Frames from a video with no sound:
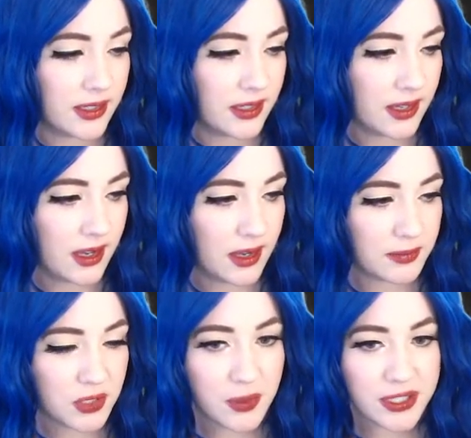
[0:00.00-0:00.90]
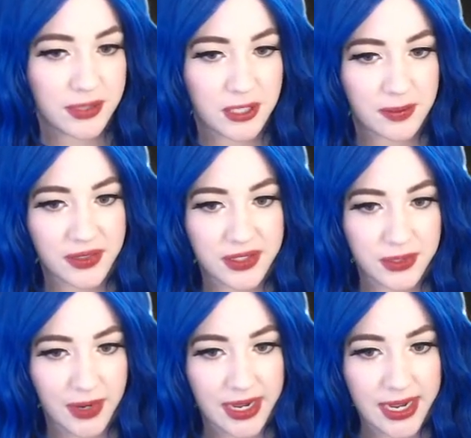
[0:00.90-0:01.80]
fine. Don't worry so much about this
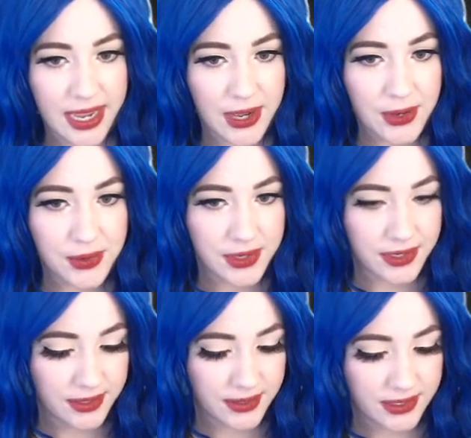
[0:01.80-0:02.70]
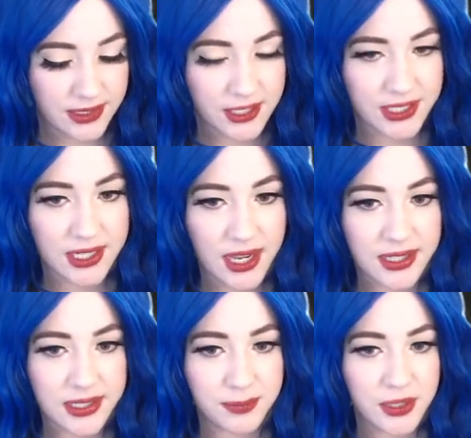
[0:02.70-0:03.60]
right now. This is just
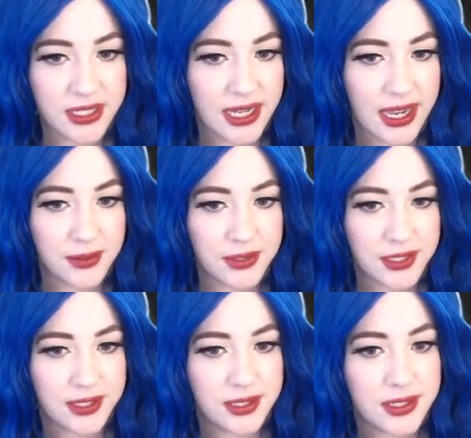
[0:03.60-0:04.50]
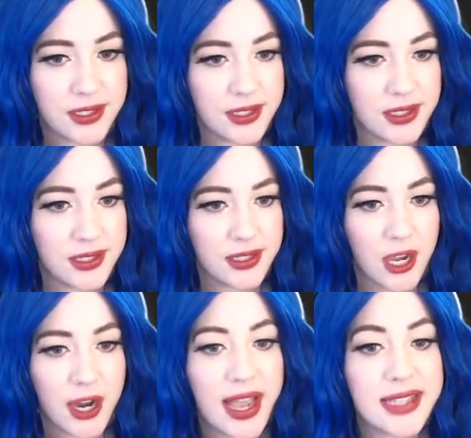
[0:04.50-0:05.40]
us printing out
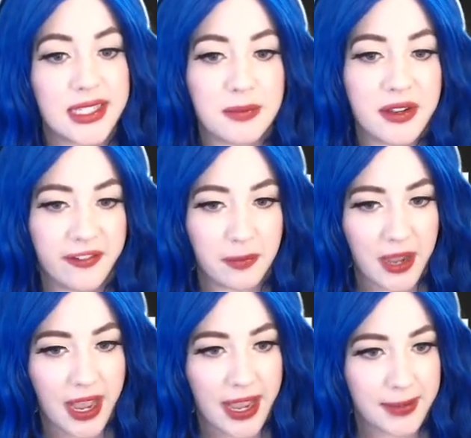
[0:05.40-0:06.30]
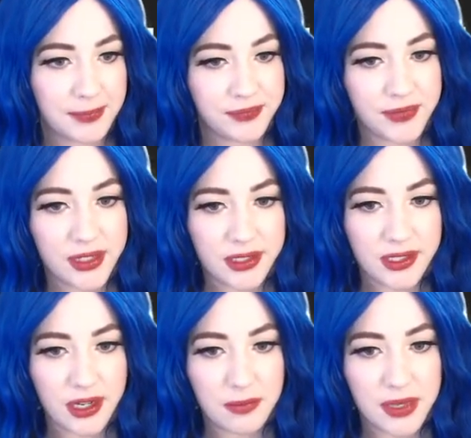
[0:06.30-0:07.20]
our estimate for pi is
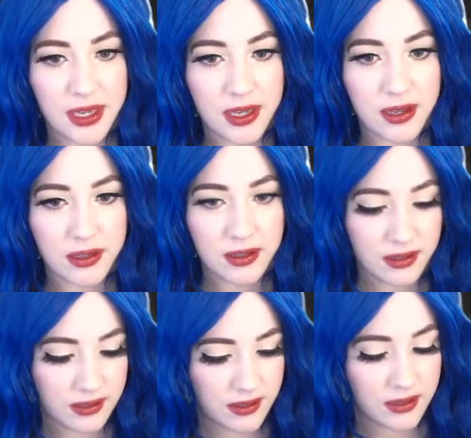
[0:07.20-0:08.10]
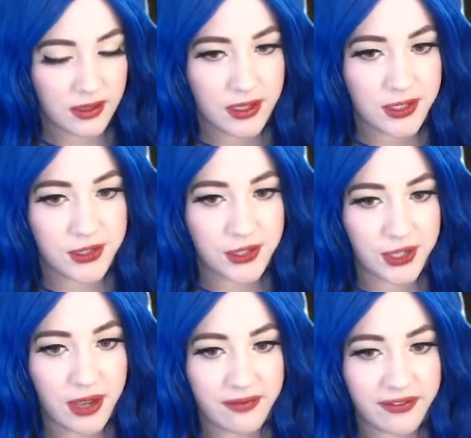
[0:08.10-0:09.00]
gonna be
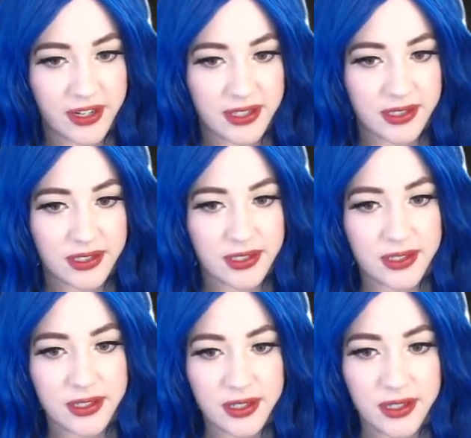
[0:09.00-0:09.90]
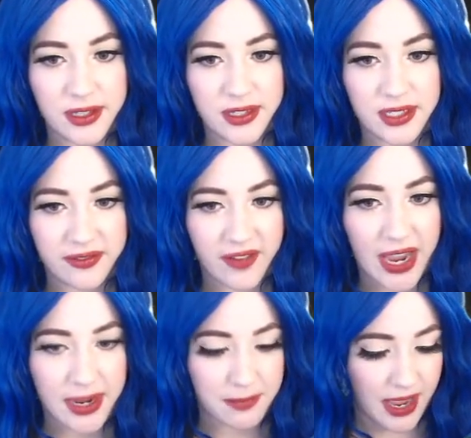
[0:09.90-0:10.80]
circumference
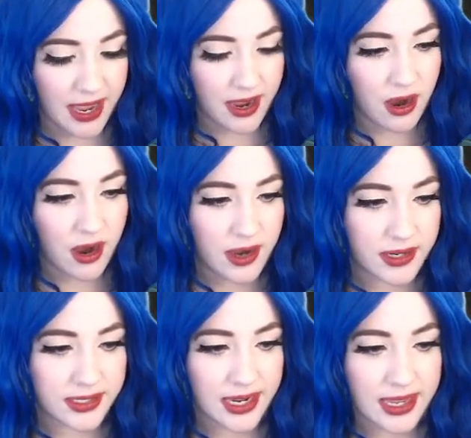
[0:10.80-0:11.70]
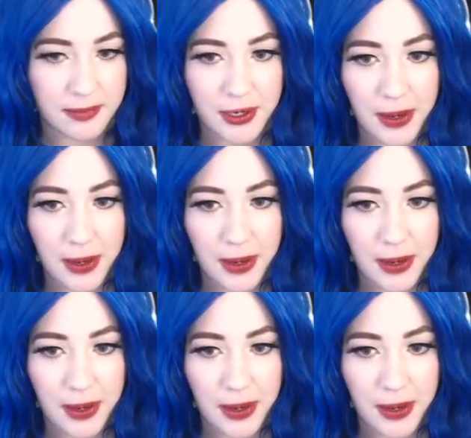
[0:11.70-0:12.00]
divided by our diameter.